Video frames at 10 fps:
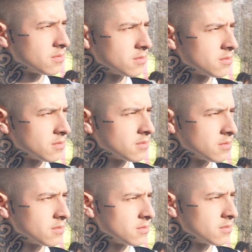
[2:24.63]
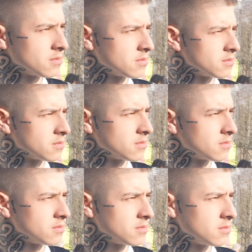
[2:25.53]

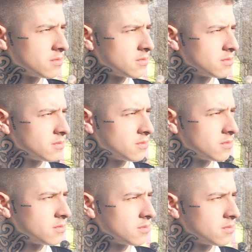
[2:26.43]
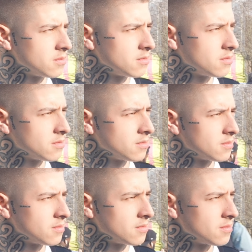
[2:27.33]

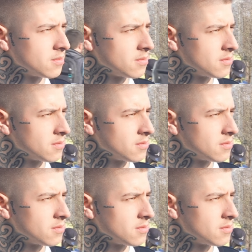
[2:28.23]
The person shown says nothing.